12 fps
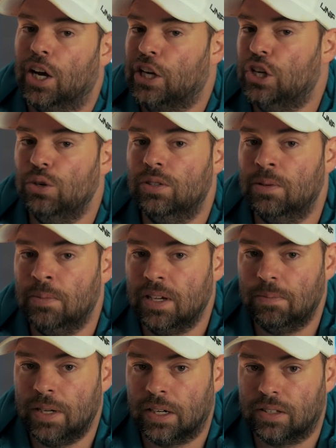accusing
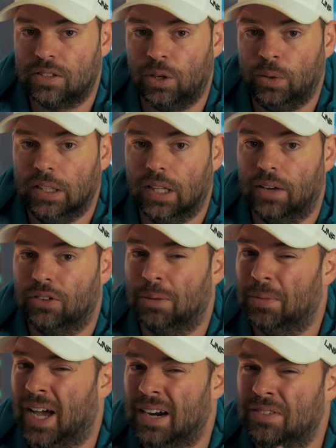me of being a Sony lover.
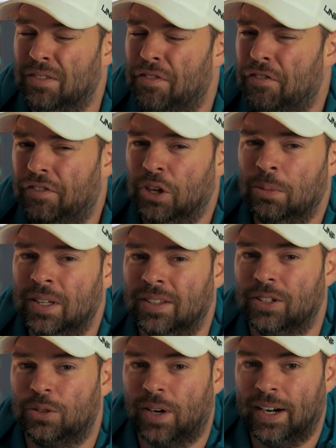I'm not even
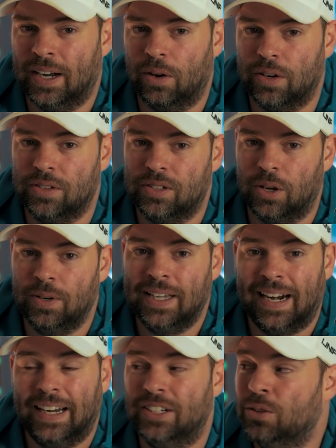filming this right now on a
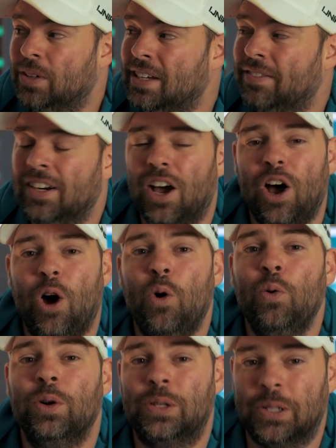Sony, and I don't even
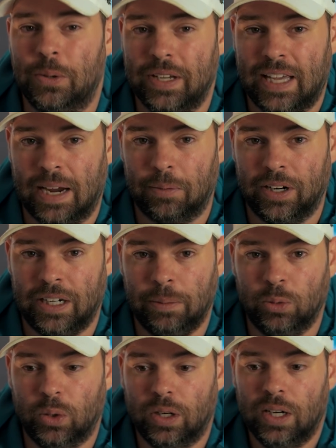own a Sony camera
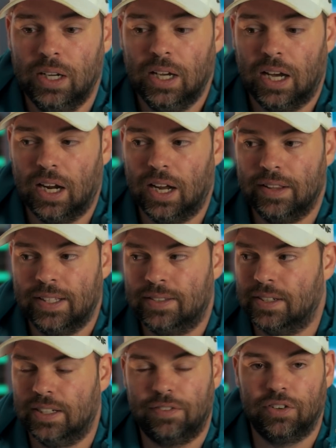anymore.
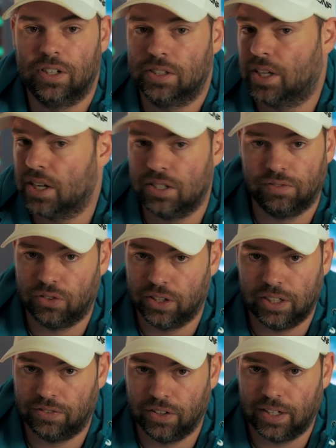That's a different discussion
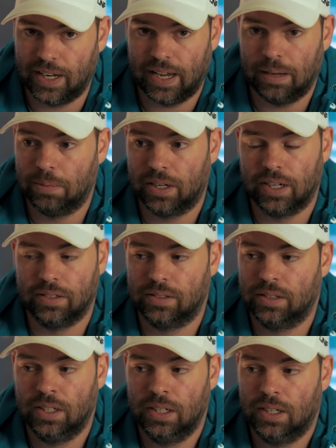for a different day,
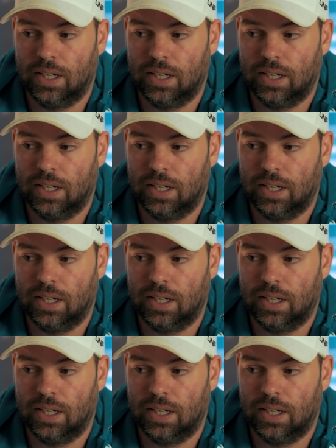because